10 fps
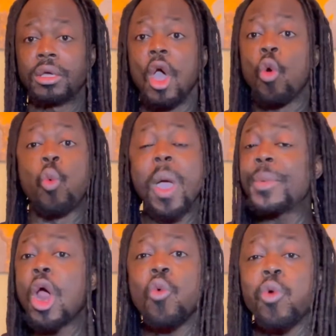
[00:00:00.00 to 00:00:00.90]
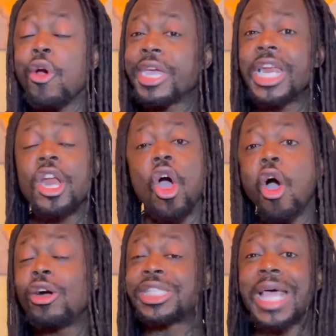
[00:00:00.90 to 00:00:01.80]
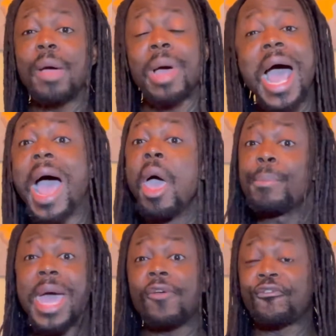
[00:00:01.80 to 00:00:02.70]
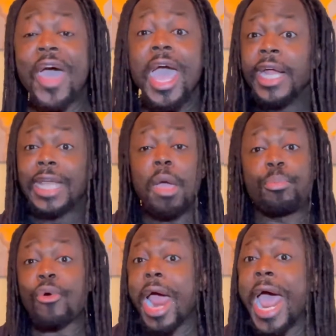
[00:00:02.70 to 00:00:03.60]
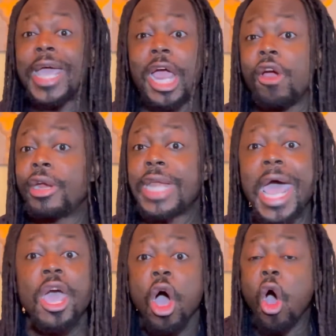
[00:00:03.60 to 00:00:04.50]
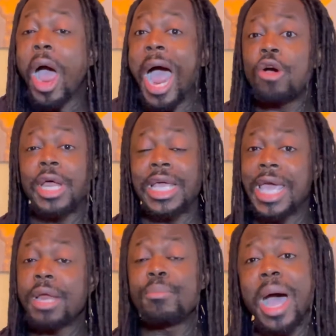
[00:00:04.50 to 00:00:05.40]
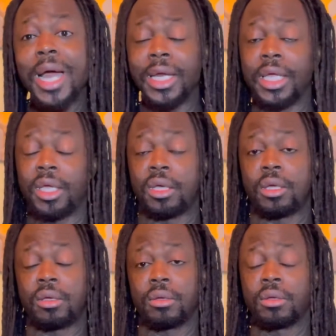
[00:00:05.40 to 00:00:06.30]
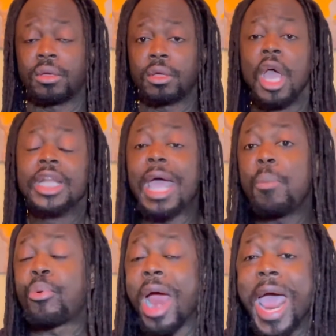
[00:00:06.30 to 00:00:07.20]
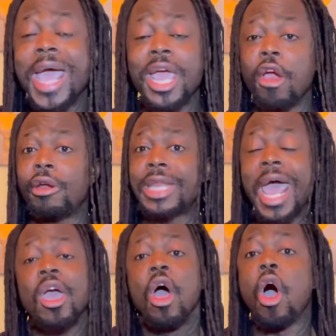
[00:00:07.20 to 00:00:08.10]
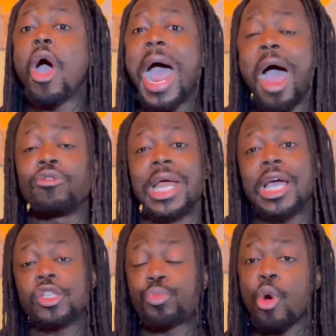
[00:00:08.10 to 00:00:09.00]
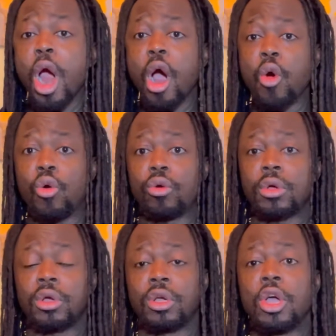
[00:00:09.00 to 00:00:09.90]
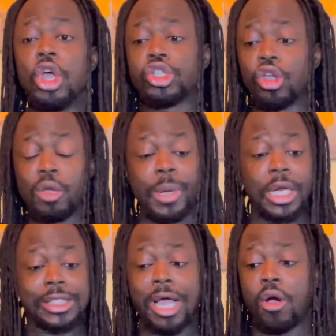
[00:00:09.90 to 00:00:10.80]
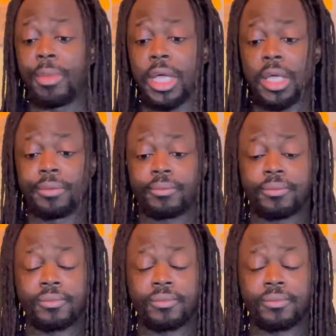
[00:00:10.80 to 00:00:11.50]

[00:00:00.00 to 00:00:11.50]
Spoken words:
Women are working at an all-time high. Matter of fact, they brag every day on how they get money. They brag every day on how niggas broke. So you mean to tell me